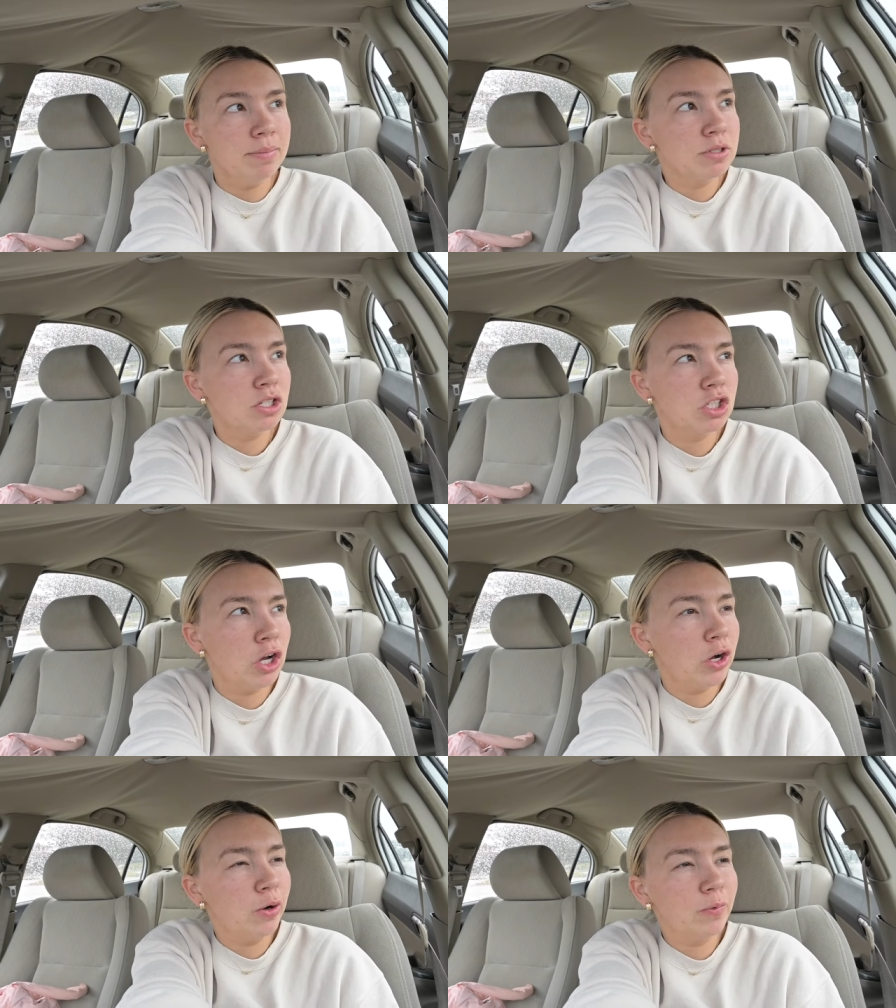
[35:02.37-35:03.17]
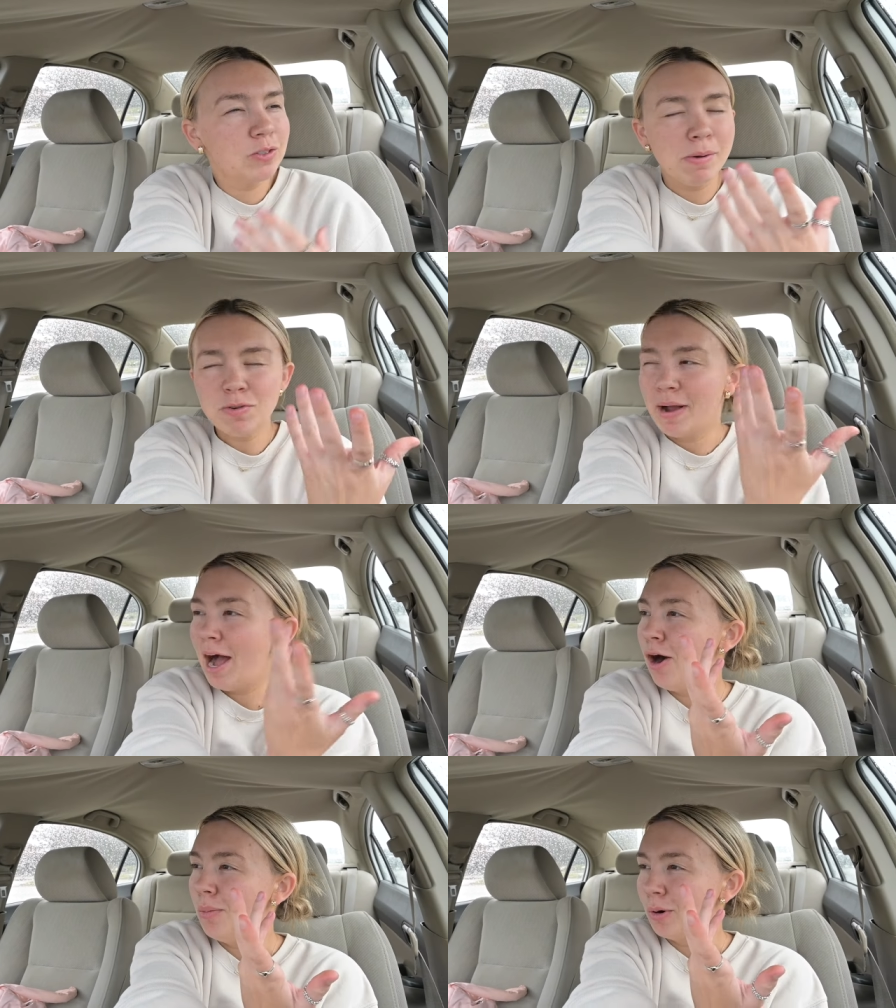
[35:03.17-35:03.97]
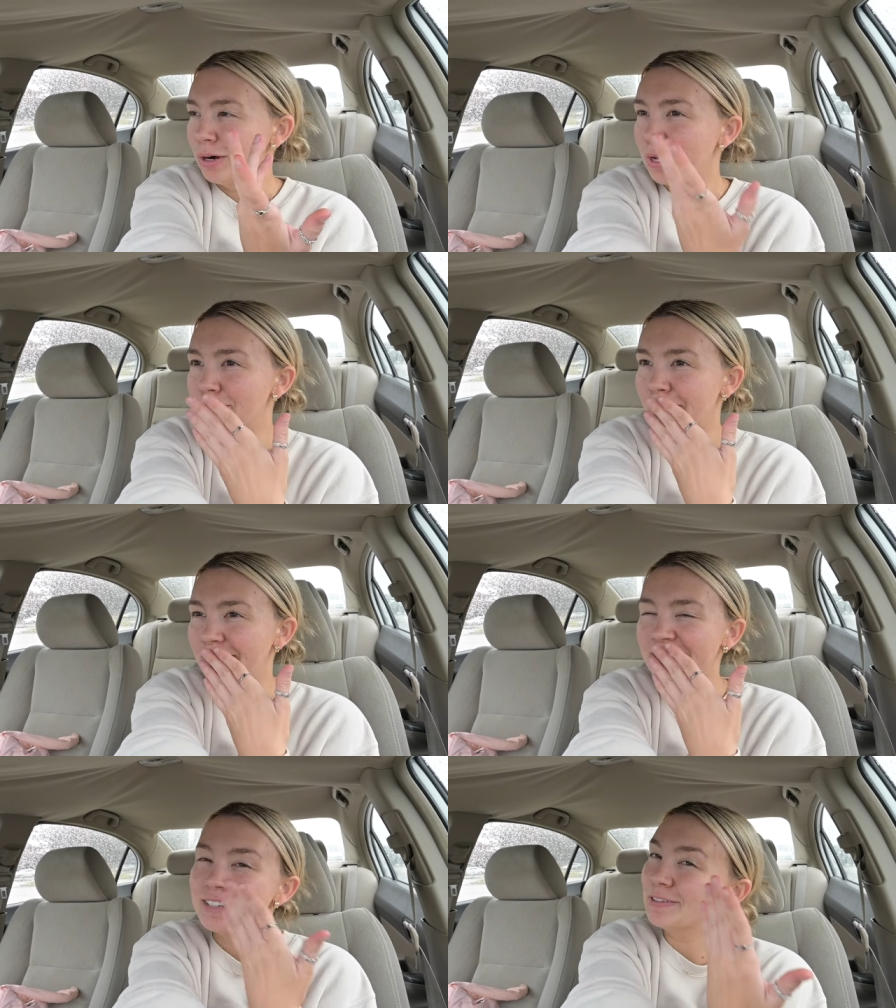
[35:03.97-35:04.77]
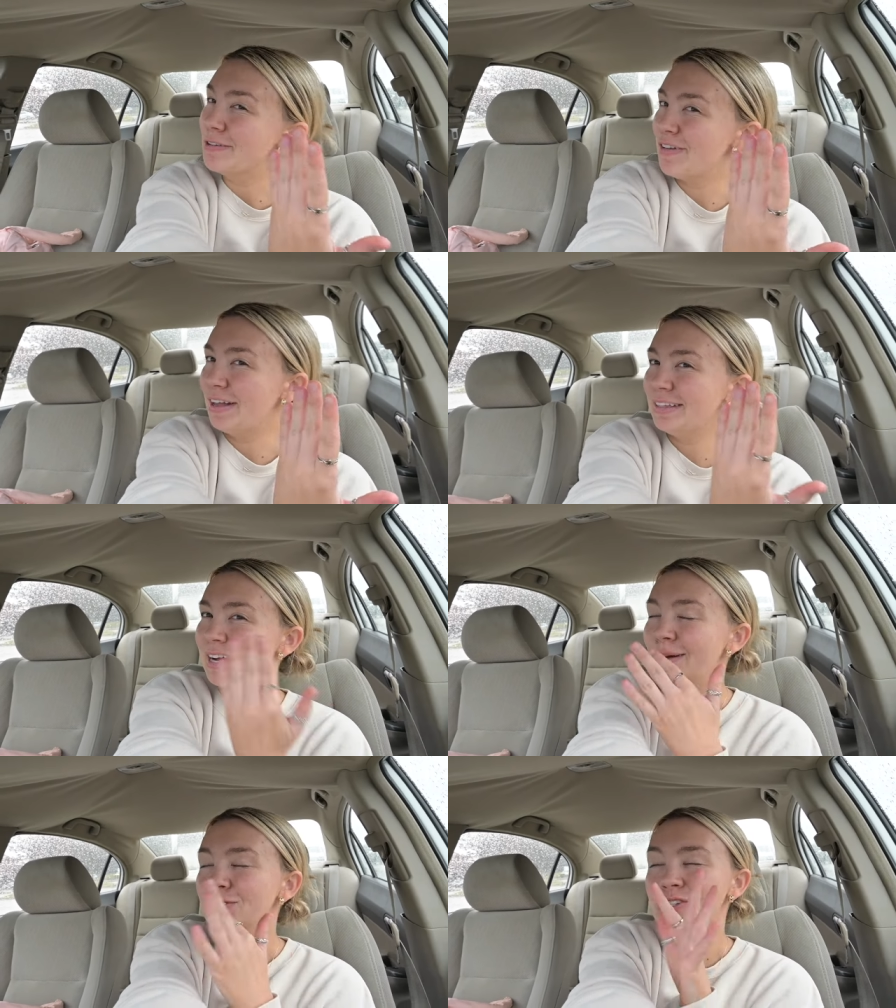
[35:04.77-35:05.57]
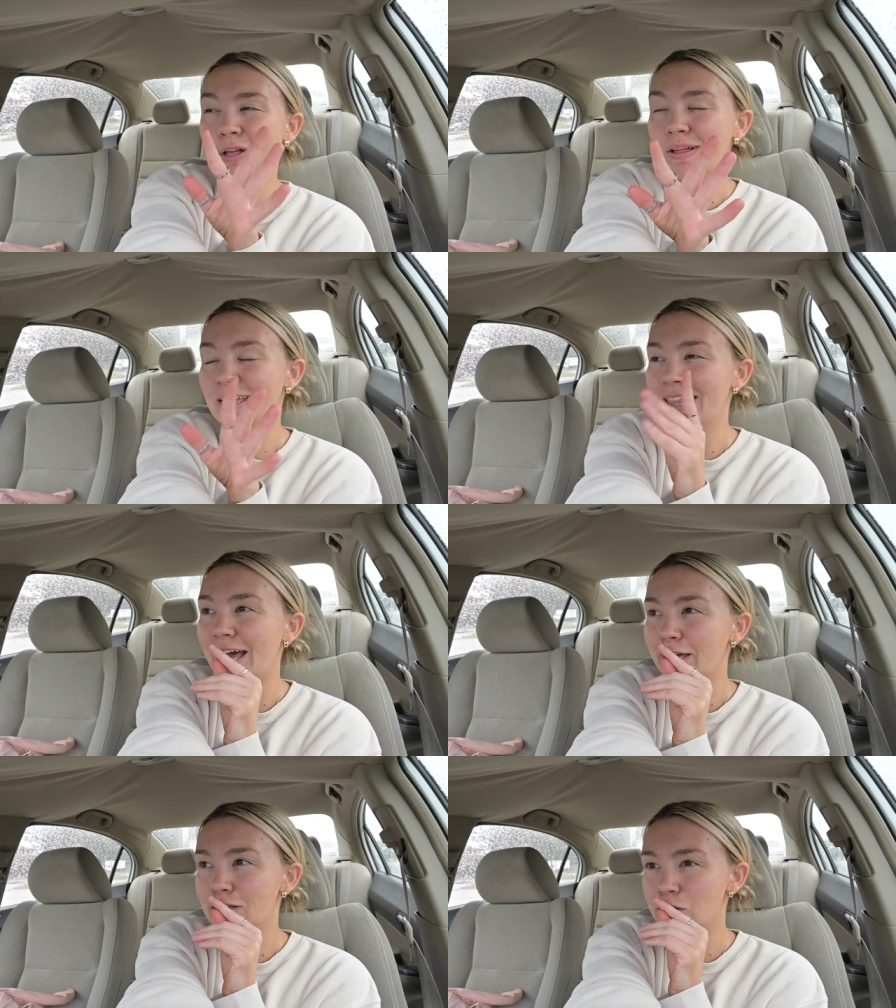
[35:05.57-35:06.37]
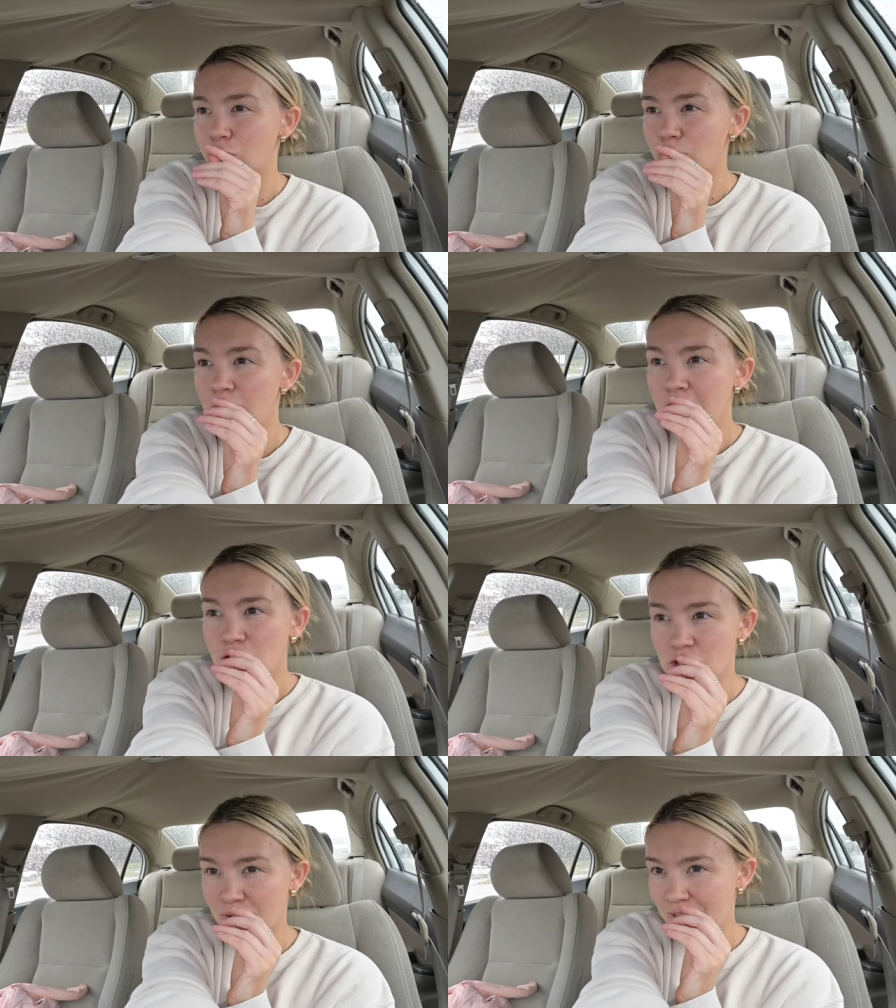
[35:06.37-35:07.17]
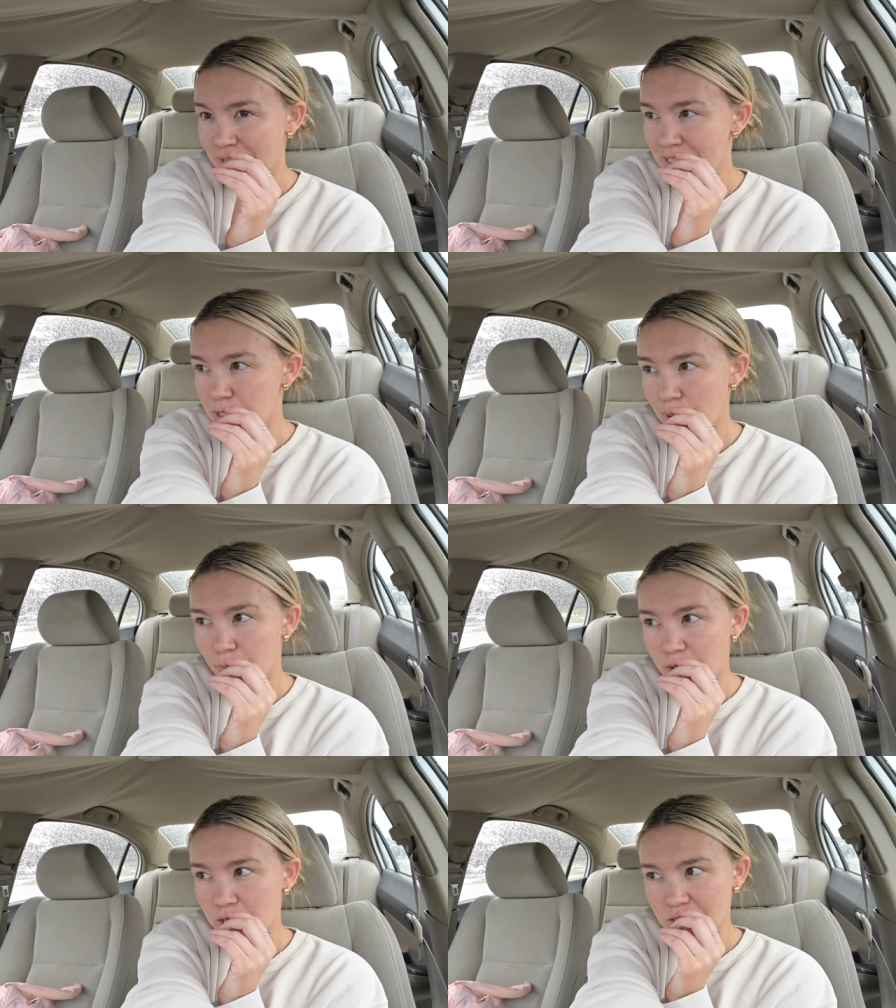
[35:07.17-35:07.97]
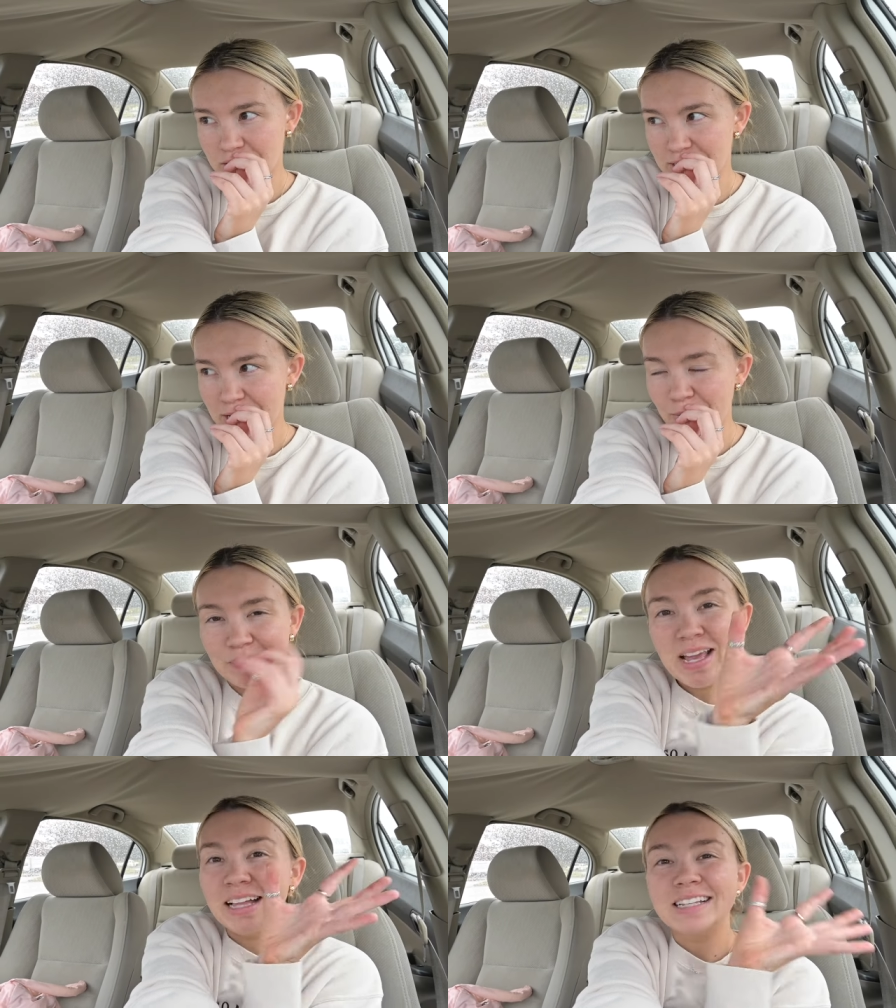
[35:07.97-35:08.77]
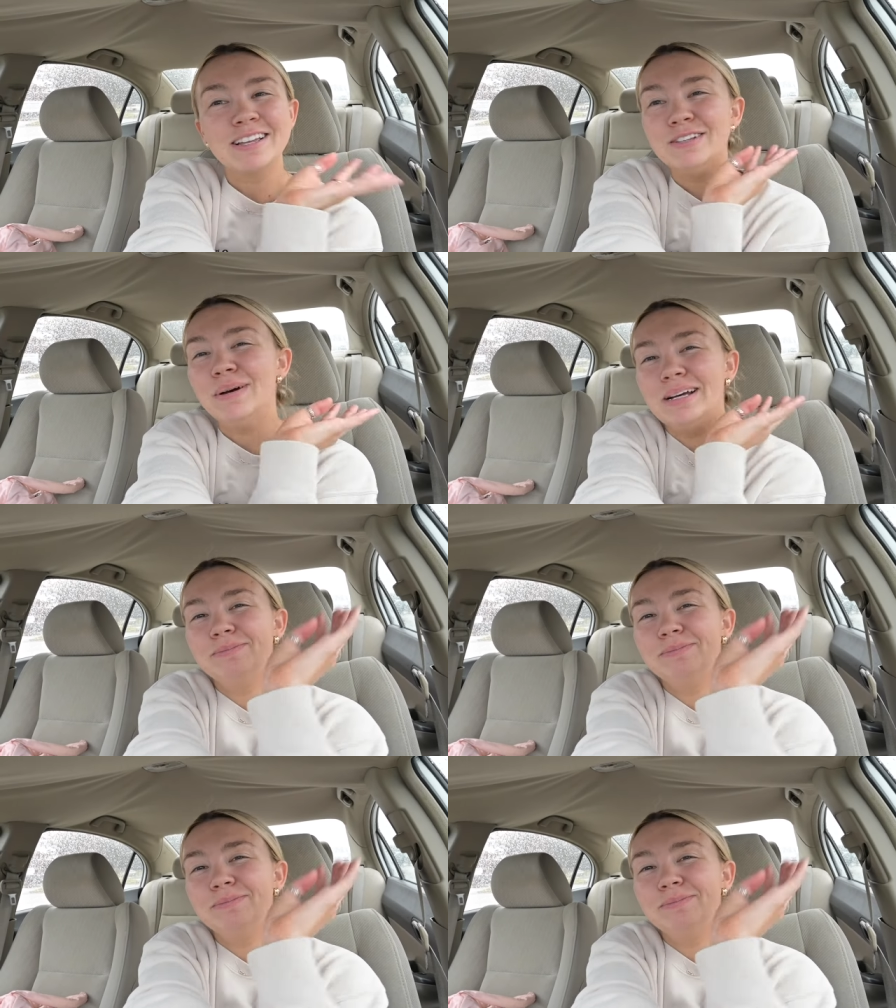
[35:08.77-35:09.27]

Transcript: So, so much for my at-home morning, but this is really fun and I'm just so lucky that I get to do stuff like this in my mornings. So yeah, let's go do it.